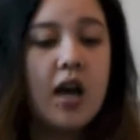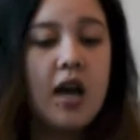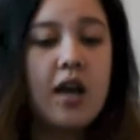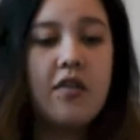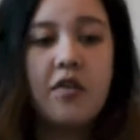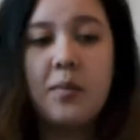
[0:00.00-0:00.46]

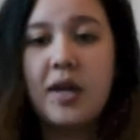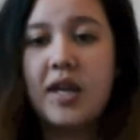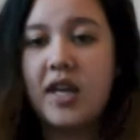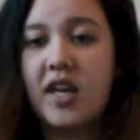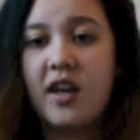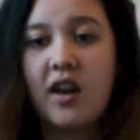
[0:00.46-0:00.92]
if I'm
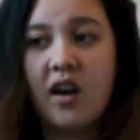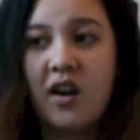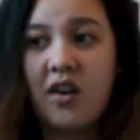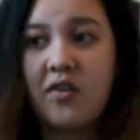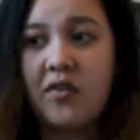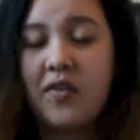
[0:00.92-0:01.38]
eating
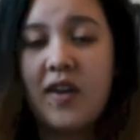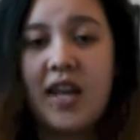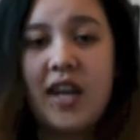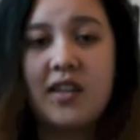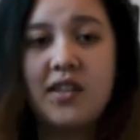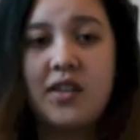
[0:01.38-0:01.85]
enough,
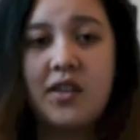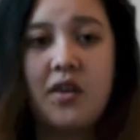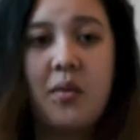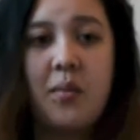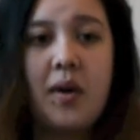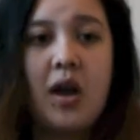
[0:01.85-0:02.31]
and I started to
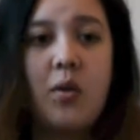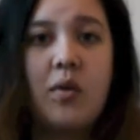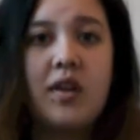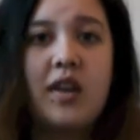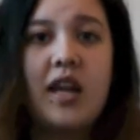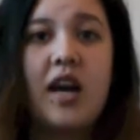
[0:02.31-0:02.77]
compare
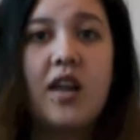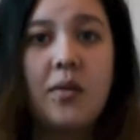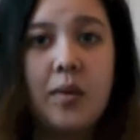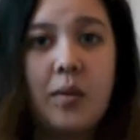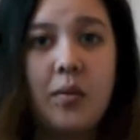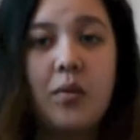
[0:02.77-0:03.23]
what the other
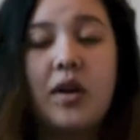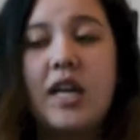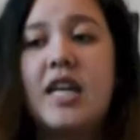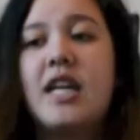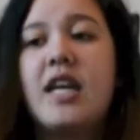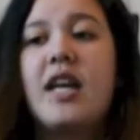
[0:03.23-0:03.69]
people were
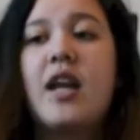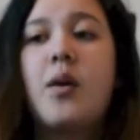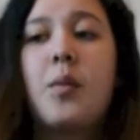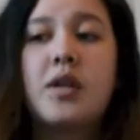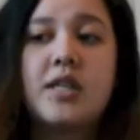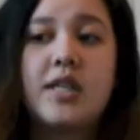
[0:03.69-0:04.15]
eating and how
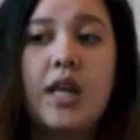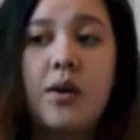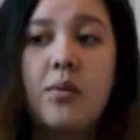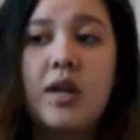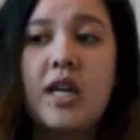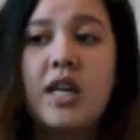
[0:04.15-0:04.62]
much they
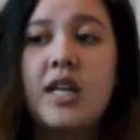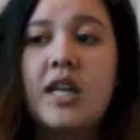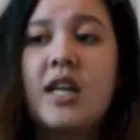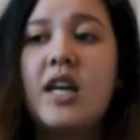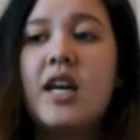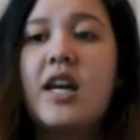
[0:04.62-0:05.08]
were
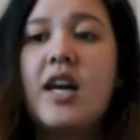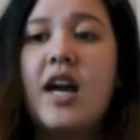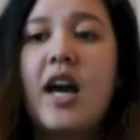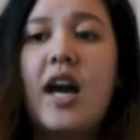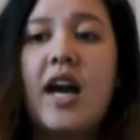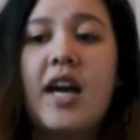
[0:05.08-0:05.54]
eating,
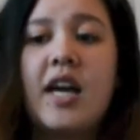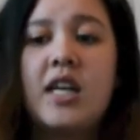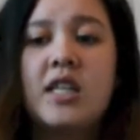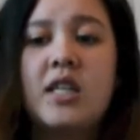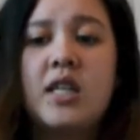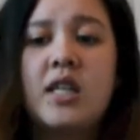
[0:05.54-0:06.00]

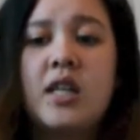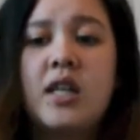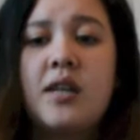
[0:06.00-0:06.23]
and